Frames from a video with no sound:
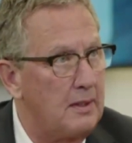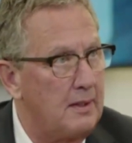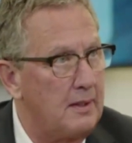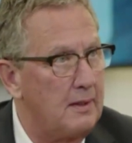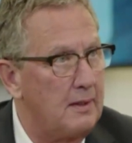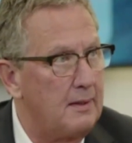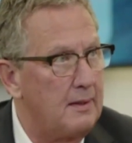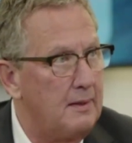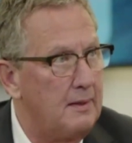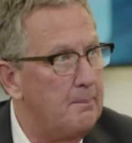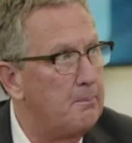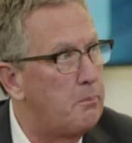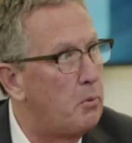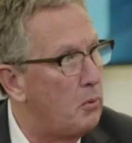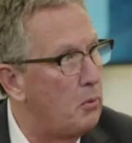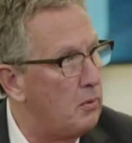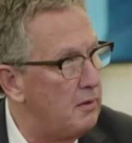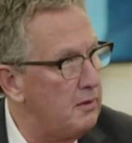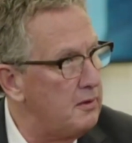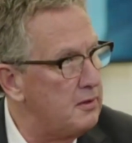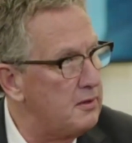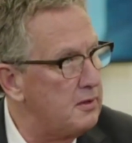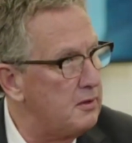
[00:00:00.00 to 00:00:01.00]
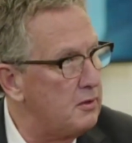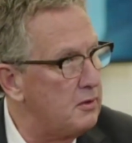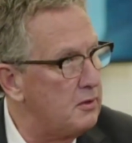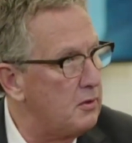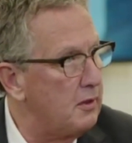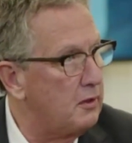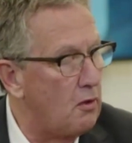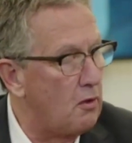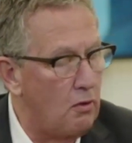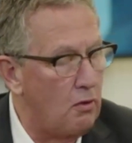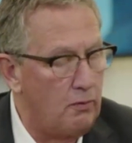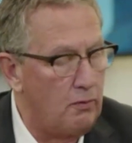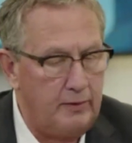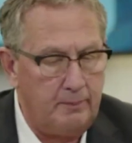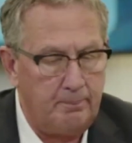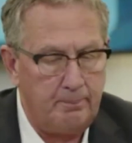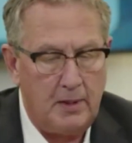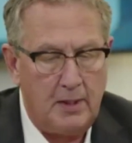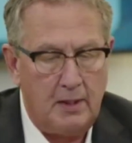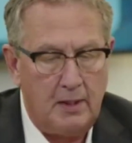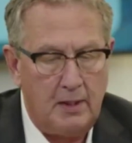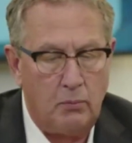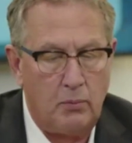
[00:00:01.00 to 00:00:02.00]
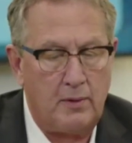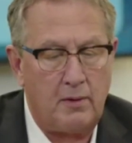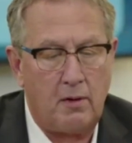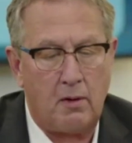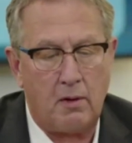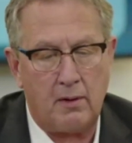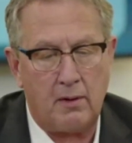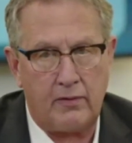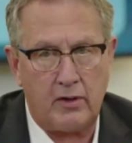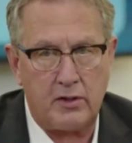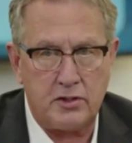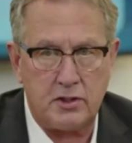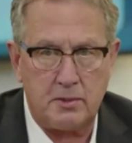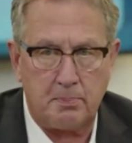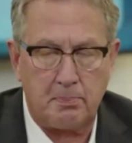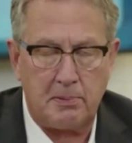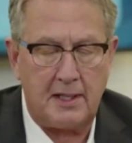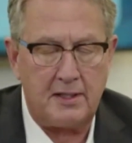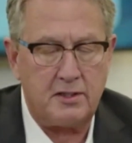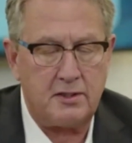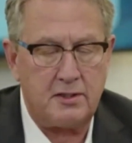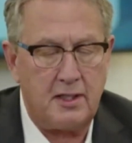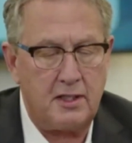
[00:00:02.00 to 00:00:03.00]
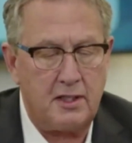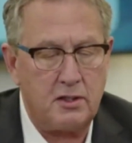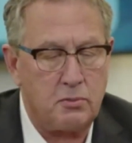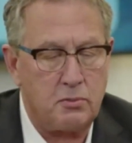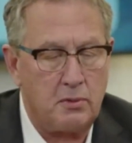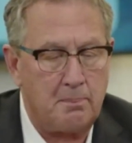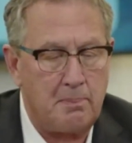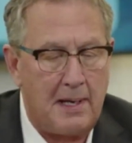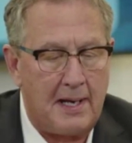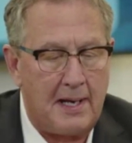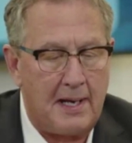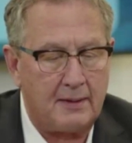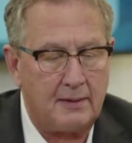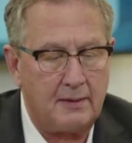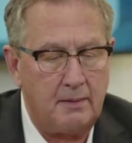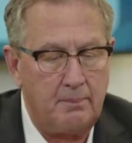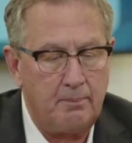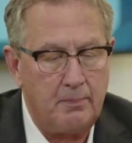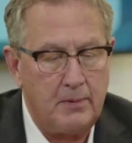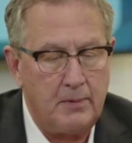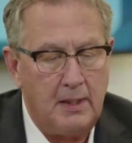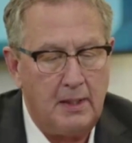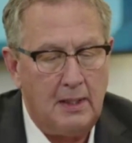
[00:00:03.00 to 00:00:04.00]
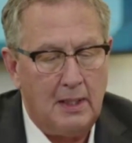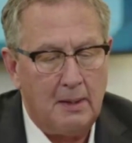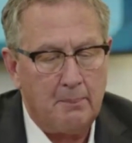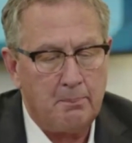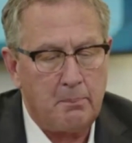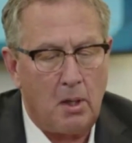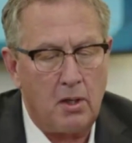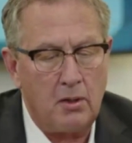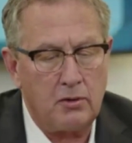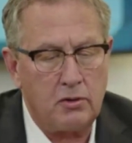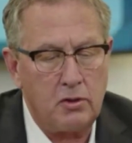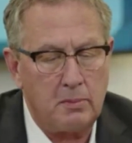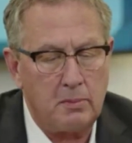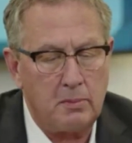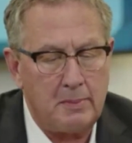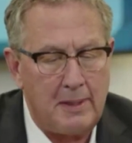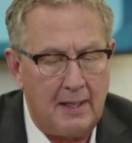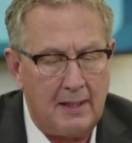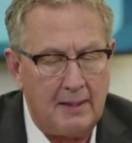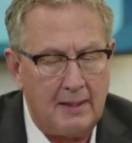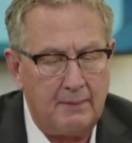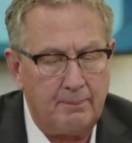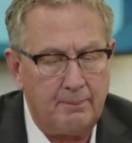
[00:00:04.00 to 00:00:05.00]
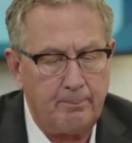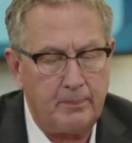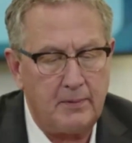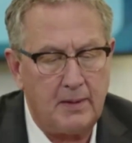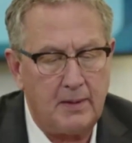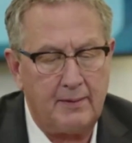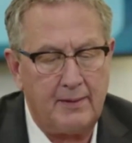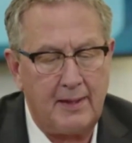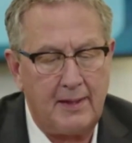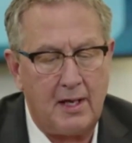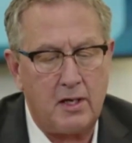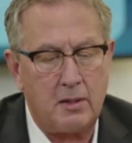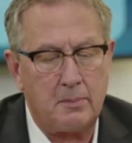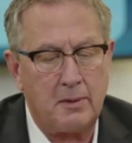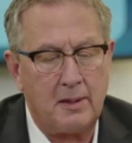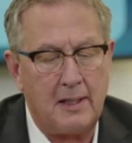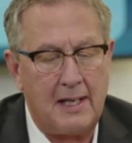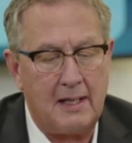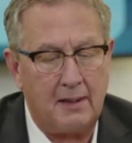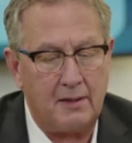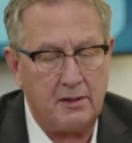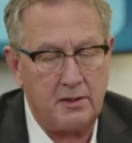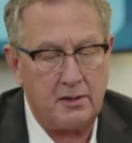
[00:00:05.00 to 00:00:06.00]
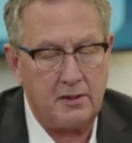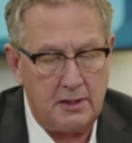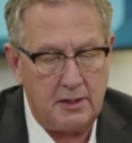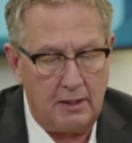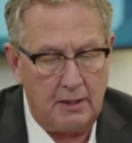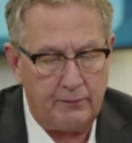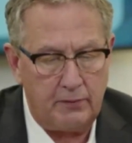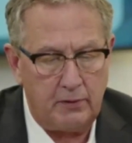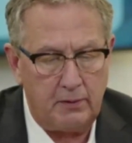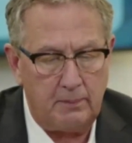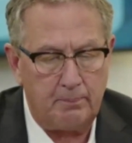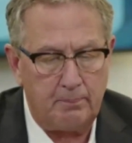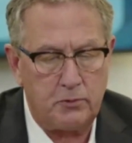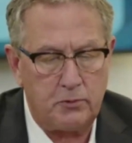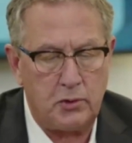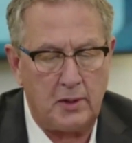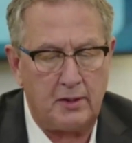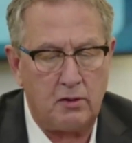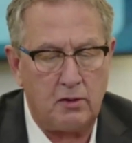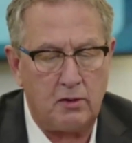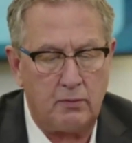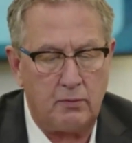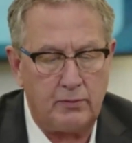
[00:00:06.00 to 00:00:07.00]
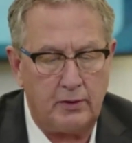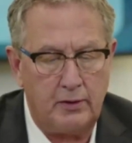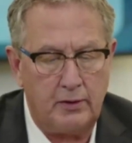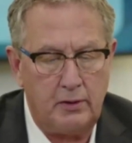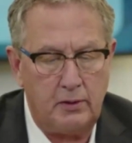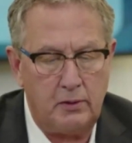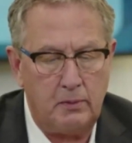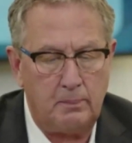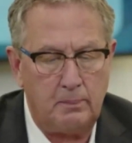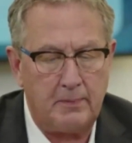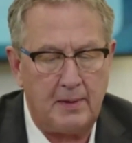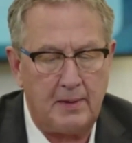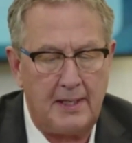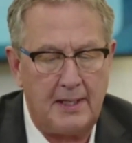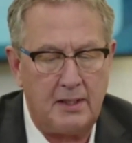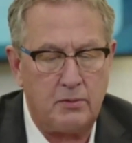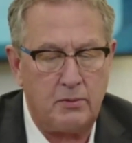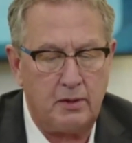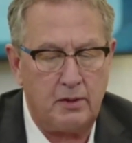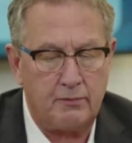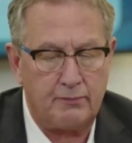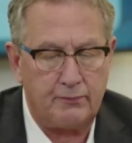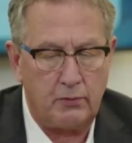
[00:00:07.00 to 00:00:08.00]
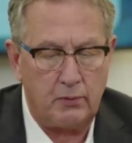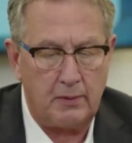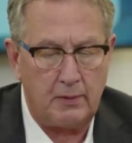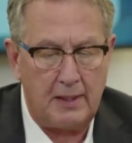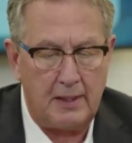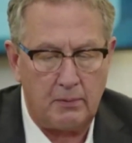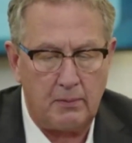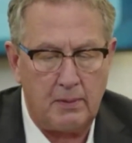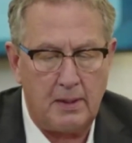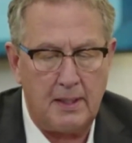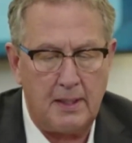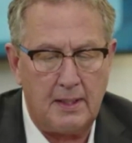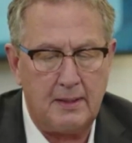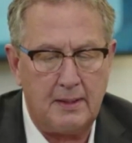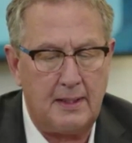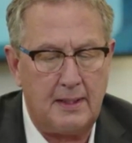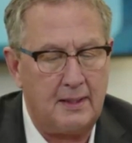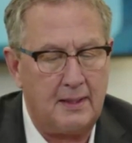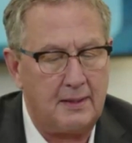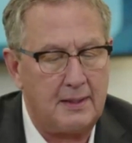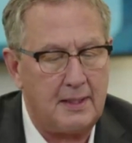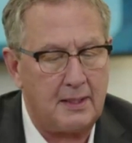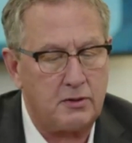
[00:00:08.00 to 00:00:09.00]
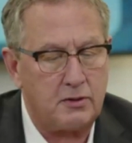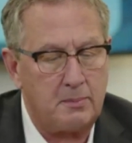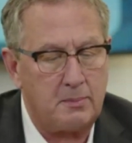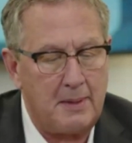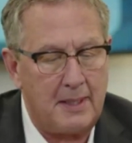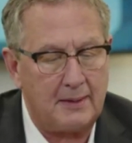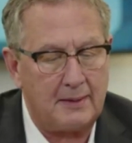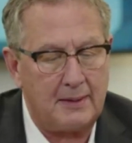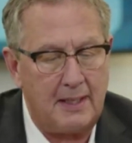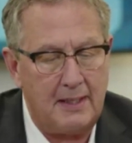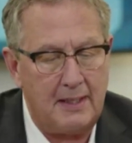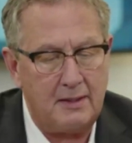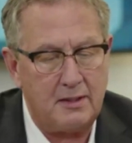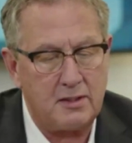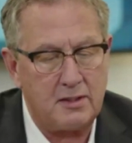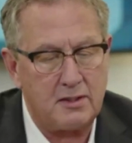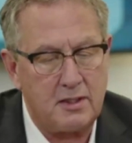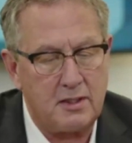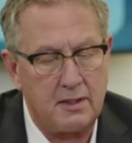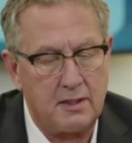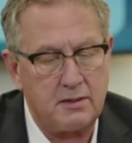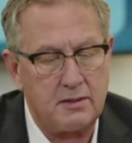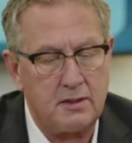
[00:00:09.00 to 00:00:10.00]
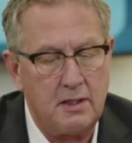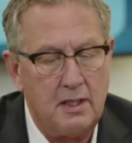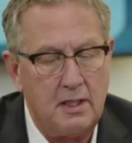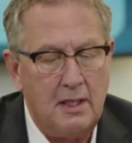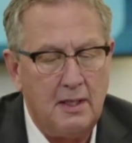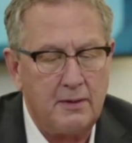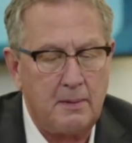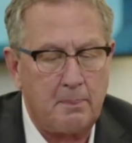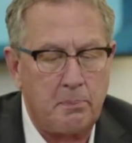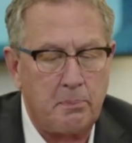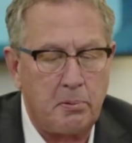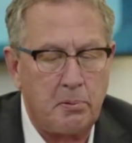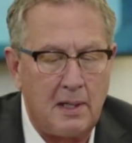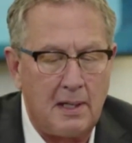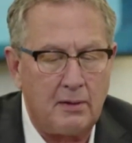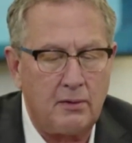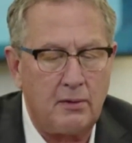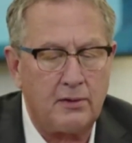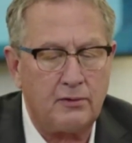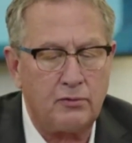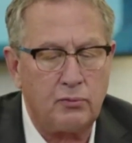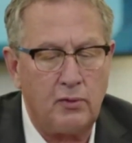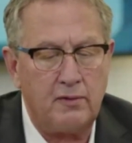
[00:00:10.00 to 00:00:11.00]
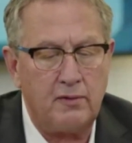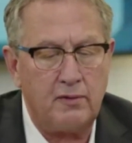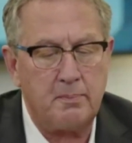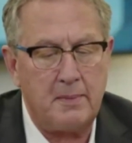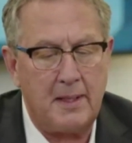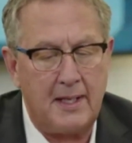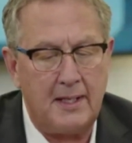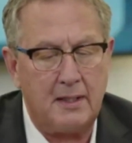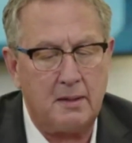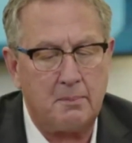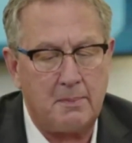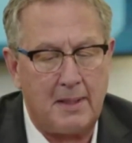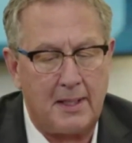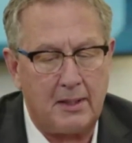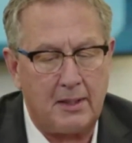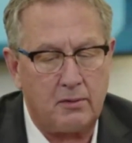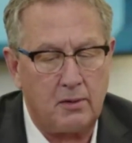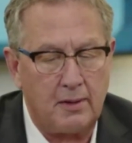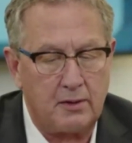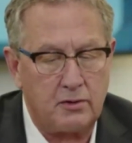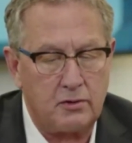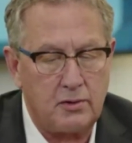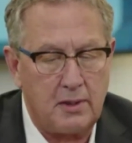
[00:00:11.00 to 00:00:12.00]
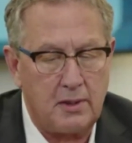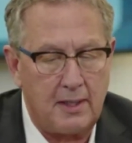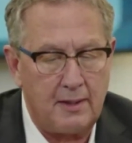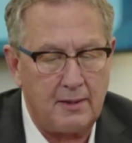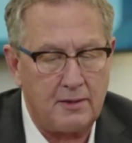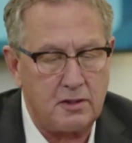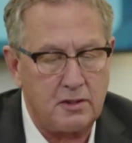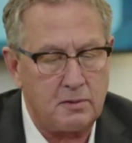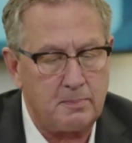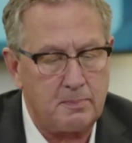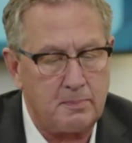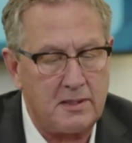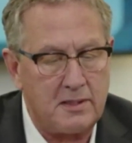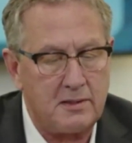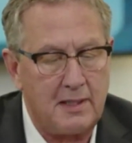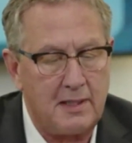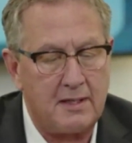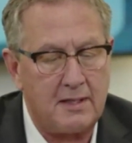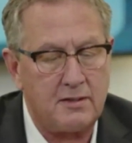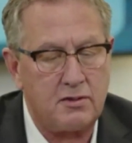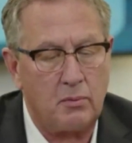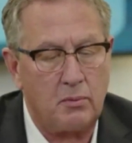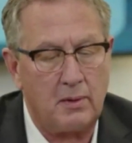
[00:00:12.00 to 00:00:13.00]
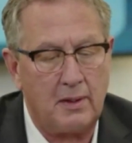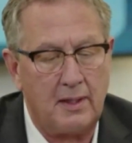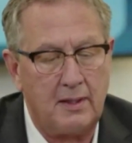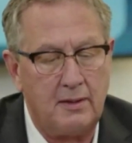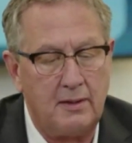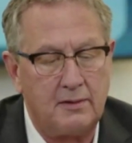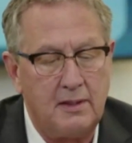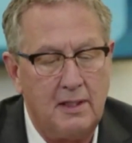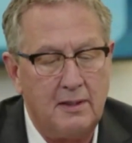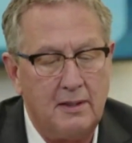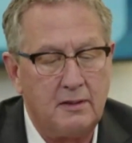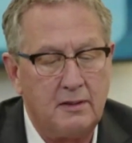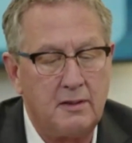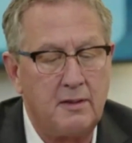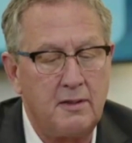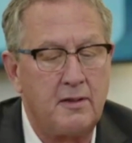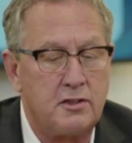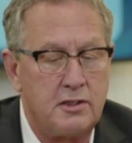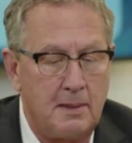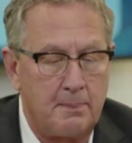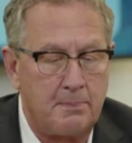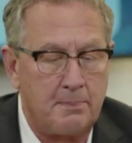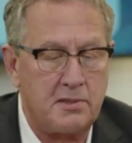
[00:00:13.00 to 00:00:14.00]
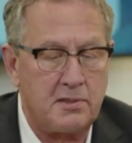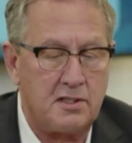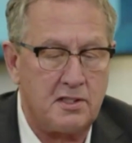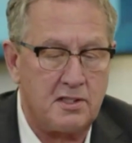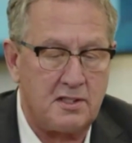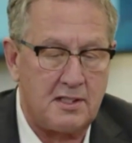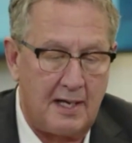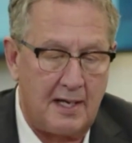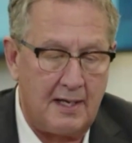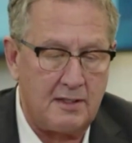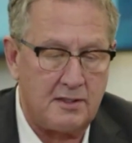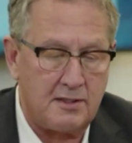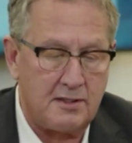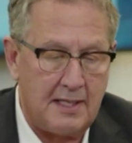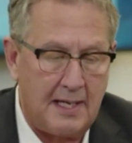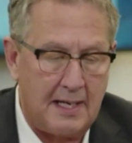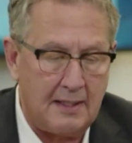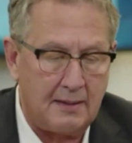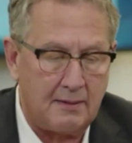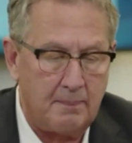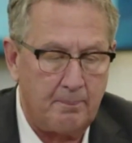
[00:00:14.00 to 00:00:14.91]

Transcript: importance during COVID when all of our supply chains were impacted. Bong Gumahad, the Honorable Alan Schaefer, Trent Overhue, Adrian Elrod, and Dr. Matt Kane discussed the progress we've made in microelectronics, especially as it relates to the CHIPS and Science Act.